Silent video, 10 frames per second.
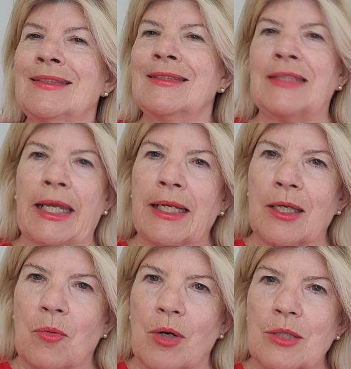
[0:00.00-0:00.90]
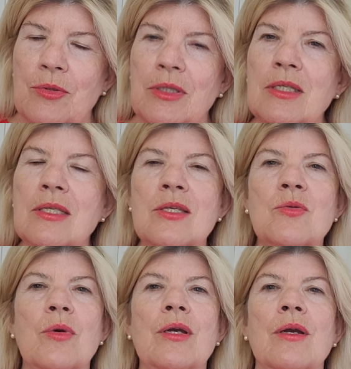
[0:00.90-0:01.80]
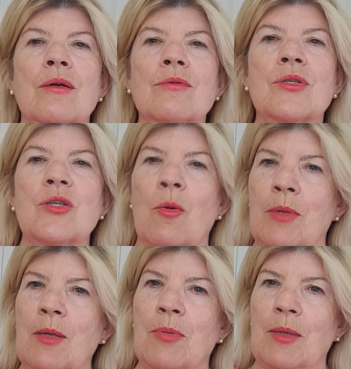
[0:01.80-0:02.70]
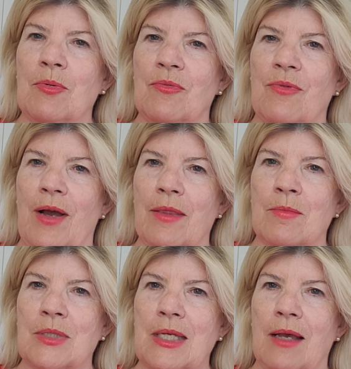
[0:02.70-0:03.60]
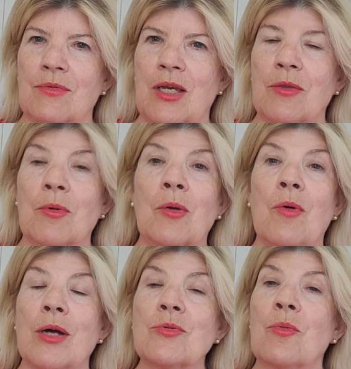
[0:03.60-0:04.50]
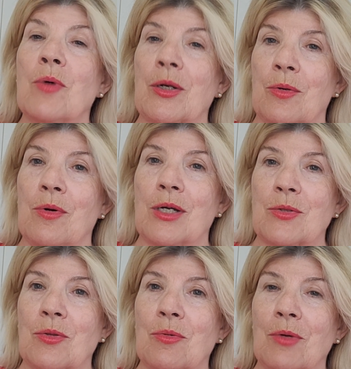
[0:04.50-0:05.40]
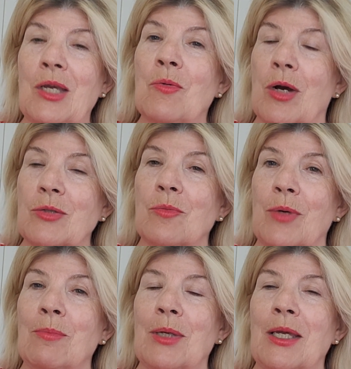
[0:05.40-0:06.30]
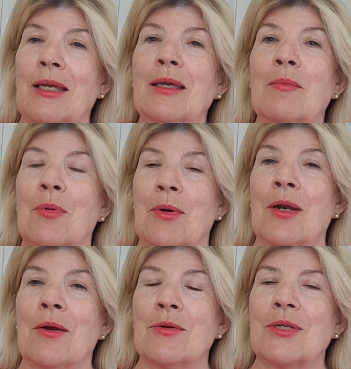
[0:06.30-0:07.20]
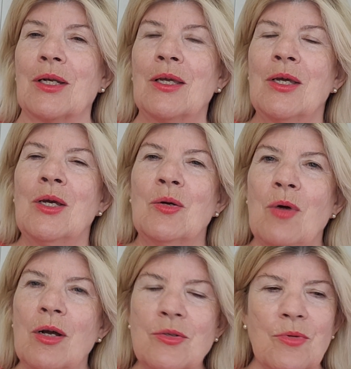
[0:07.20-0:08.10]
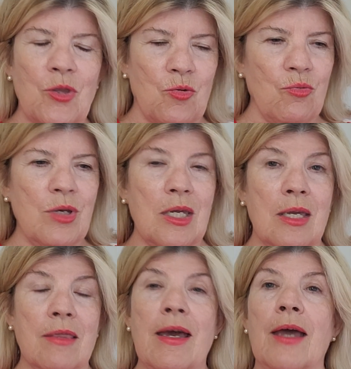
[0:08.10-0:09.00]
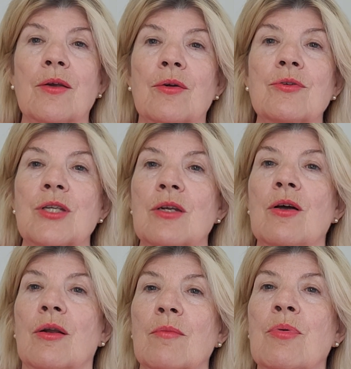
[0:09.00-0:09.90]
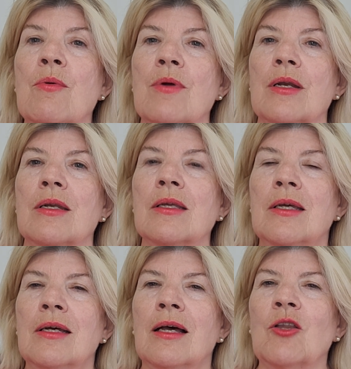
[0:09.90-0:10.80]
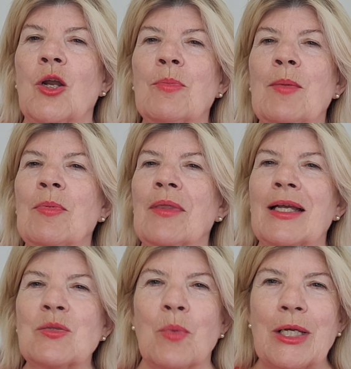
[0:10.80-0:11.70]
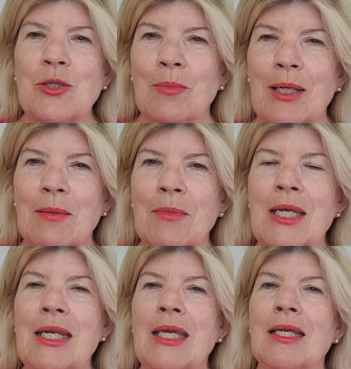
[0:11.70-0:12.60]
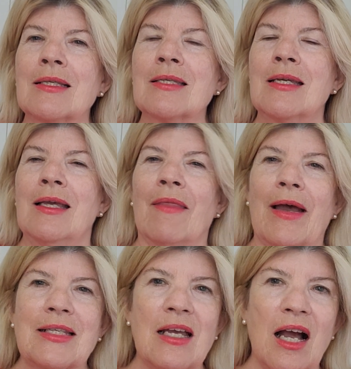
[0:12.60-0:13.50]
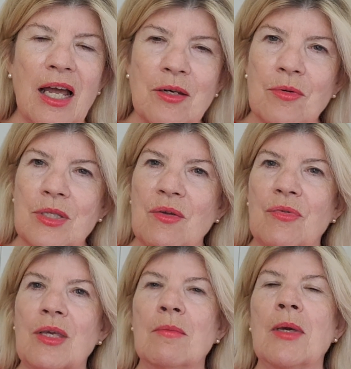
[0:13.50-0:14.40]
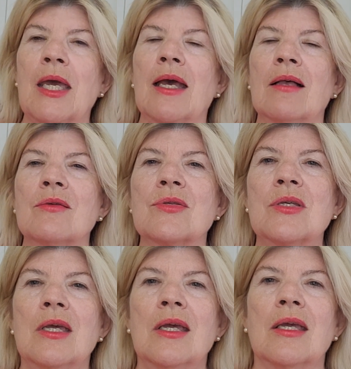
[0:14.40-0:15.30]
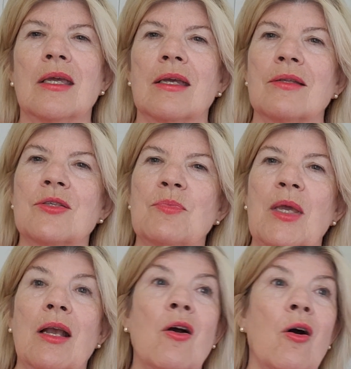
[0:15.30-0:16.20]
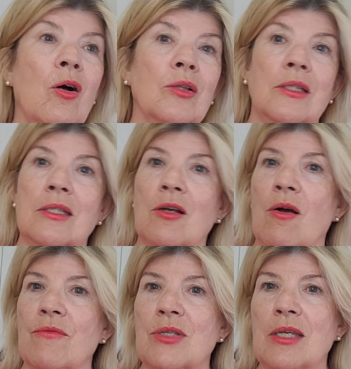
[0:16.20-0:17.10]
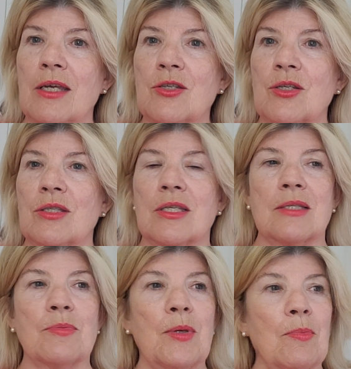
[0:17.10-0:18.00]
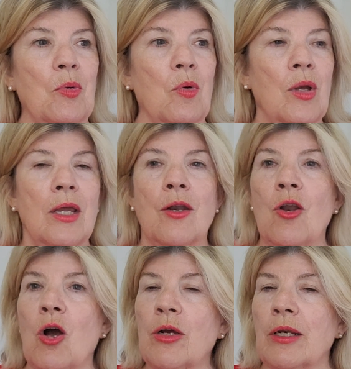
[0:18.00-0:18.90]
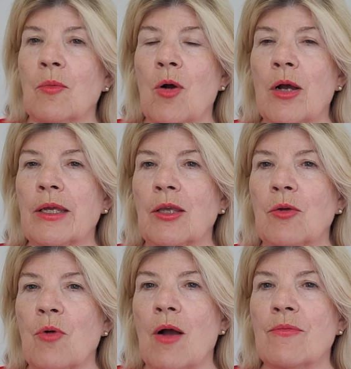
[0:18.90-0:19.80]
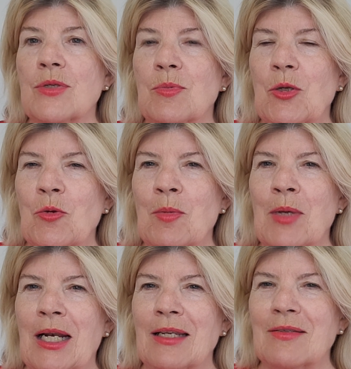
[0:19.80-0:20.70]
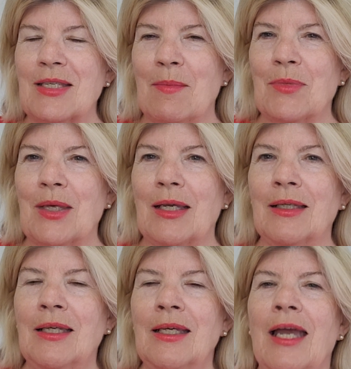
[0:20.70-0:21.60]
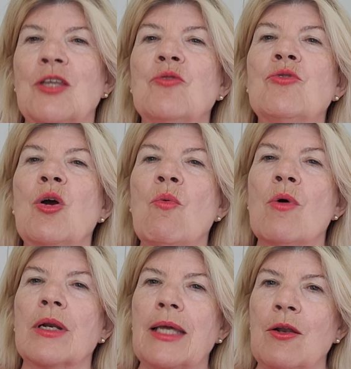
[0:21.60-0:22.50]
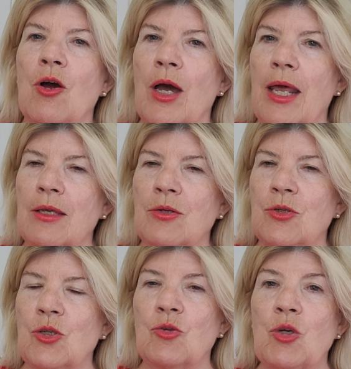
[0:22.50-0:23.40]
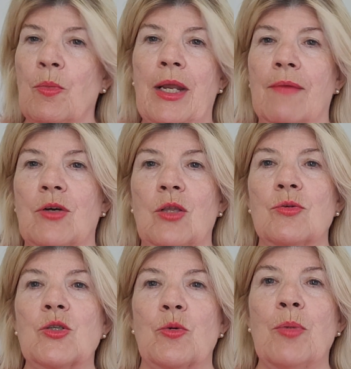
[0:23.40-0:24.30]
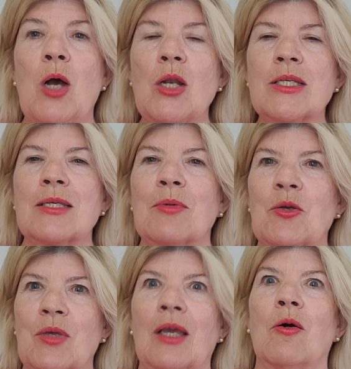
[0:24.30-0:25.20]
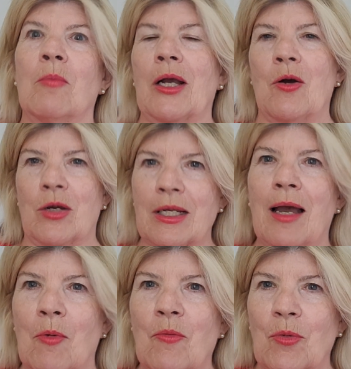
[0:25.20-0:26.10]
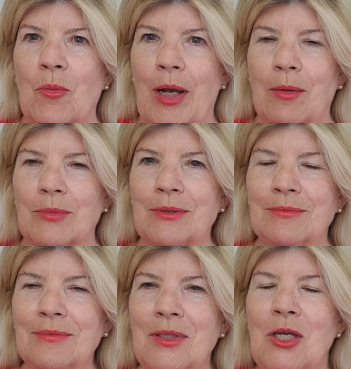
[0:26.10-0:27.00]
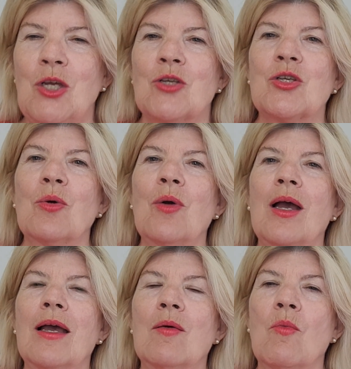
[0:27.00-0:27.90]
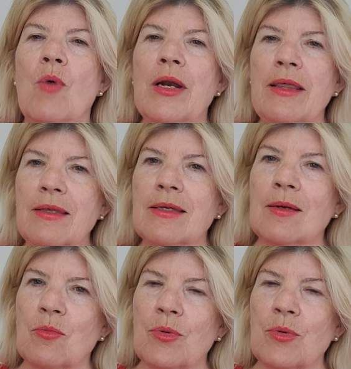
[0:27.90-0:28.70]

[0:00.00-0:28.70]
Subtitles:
deadly quadrant. This is where so many people find themselves either in quadrant 1 or quadrant 3, quadrant 1 being important and urgent. Quadrant 3, that urgent, not important, a lot of people, that's way too many meetings, that's hundreds of emails, it's being called into conversations, it's people knocking and walking in your office when you're in the middle of something, and you don't want you don't want to have a closed door policy, but you're thinking, oh my God, I'm overwhelmed. So one of the